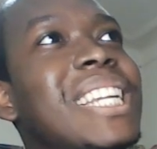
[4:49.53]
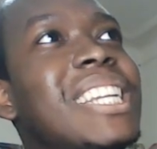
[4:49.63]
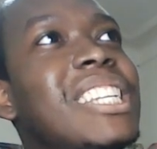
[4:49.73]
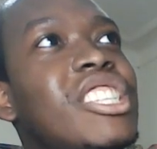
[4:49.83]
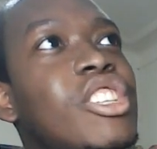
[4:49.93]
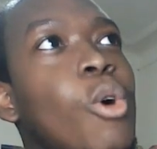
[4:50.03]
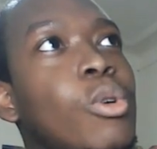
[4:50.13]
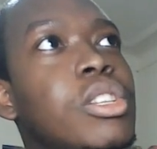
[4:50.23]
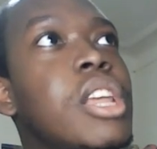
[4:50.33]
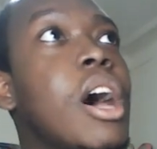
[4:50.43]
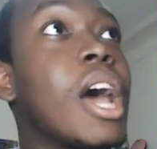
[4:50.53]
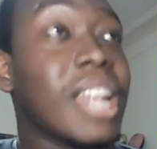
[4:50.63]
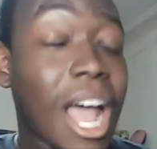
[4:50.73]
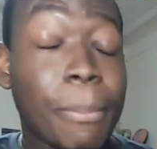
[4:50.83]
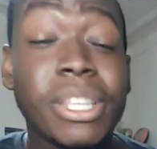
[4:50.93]
It just showed the
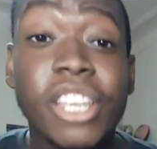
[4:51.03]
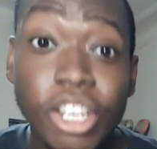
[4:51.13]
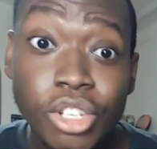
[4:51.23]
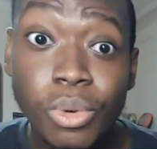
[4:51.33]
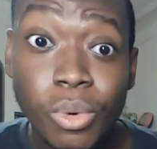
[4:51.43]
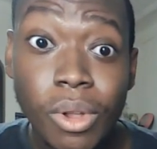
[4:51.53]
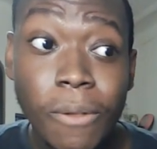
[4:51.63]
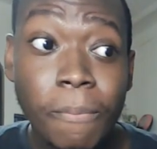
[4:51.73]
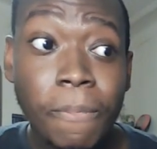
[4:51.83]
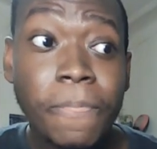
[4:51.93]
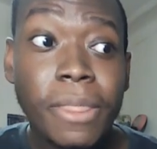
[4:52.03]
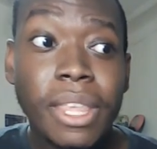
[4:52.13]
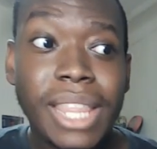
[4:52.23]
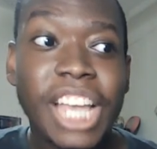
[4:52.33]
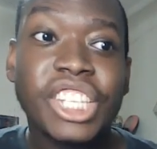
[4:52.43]
unlocked potential
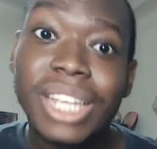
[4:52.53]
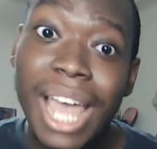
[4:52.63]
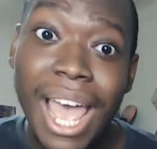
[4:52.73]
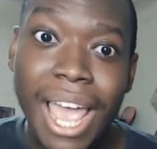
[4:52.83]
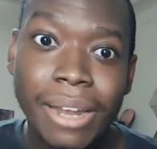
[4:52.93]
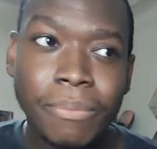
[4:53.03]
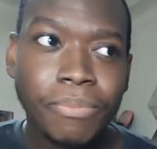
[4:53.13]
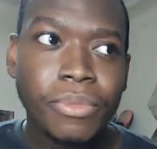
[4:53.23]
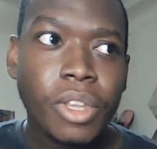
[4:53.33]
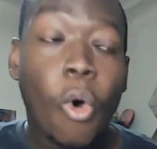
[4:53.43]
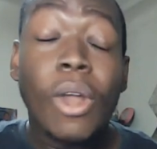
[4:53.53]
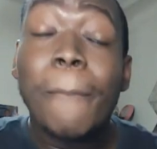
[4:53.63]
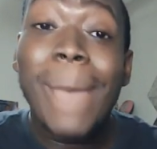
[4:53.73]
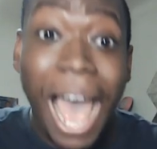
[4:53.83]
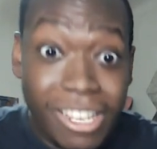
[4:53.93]
that she had, or the
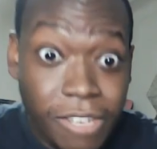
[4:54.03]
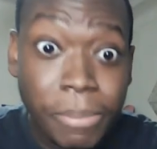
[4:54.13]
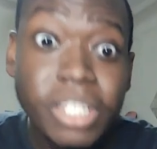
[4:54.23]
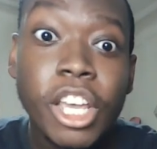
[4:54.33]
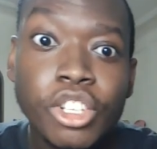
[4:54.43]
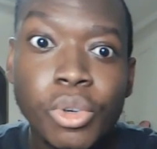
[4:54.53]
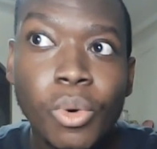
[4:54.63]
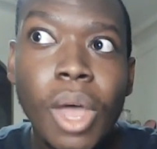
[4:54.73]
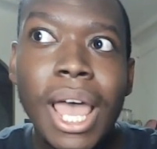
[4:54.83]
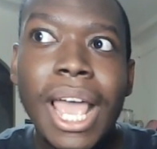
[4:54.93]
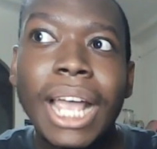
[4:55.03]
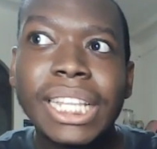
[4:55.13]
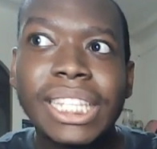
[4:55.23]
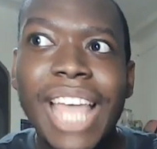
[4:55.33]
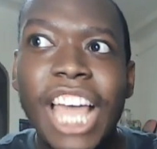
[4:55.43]
massive potential
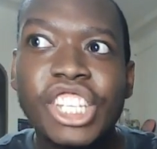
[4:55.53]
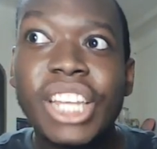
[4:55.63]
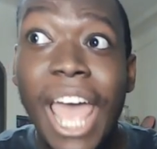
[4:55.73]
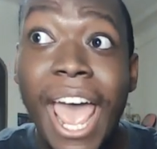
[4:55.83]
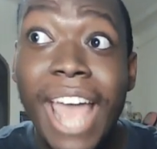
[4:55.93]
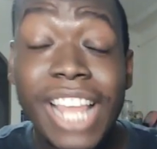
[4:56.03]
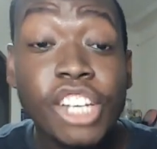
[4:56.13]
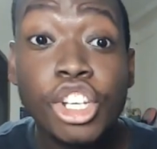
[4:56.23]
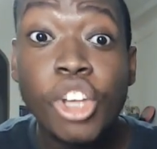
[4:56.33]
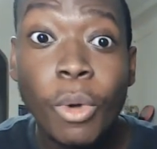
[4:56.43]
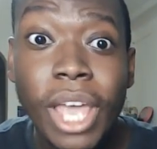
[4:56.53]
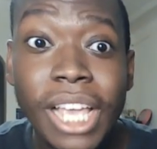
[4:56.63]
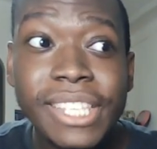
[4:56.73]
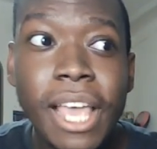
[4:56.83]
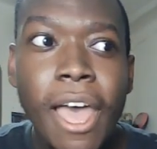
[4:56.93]
that she had, that she
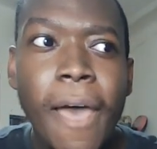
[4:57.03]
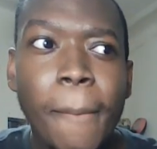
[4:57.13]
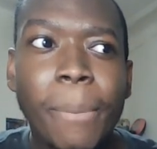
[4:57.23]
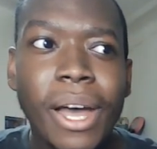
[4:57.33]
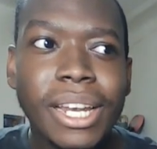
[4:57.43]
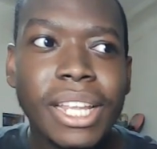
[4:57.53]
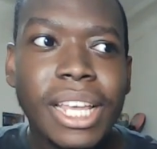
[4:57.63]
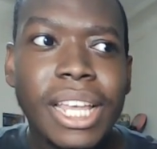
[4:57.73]
showcased, but